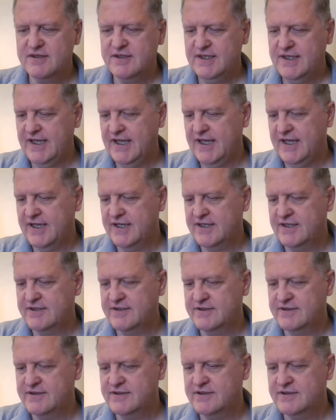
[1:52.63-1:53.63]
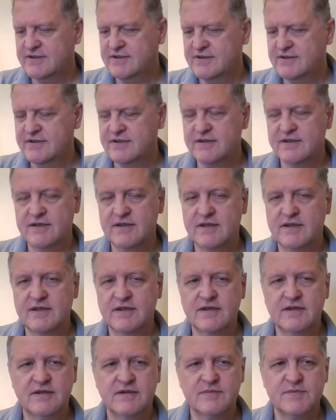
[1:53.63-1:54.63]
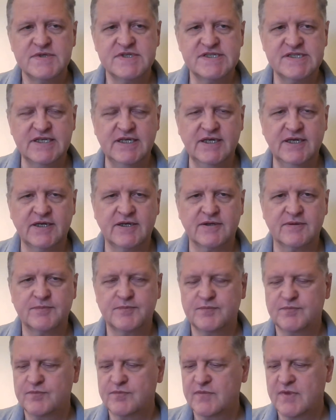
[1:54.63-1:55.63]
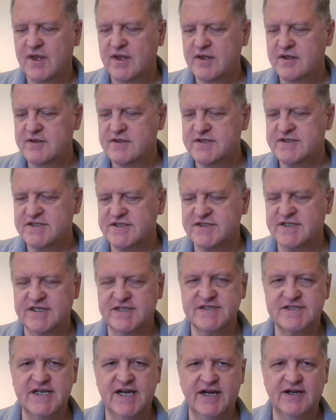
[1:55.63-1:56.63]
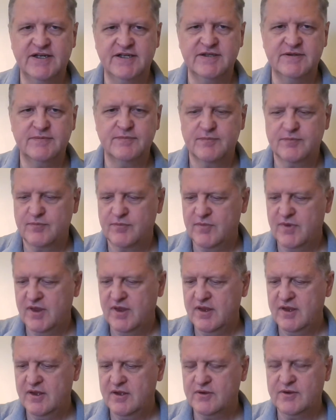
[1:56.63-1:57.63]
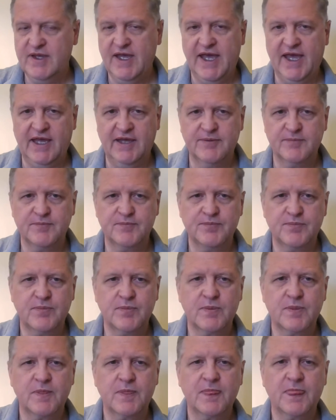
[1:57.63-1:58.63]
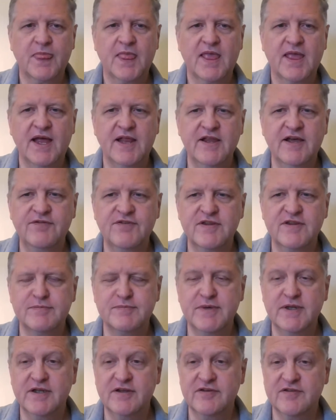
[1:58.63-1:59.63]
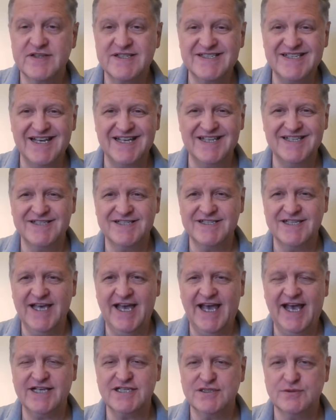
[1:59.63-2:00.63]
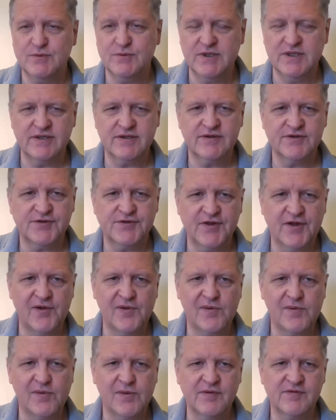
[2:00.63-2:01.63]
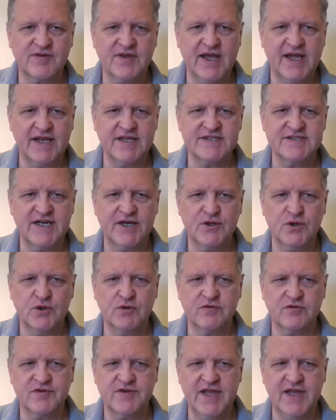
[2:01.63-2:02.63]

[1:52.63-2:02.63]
And see here. Let's just get started. Okay, left in the middle of the sentence, last one. So let's kind of start over for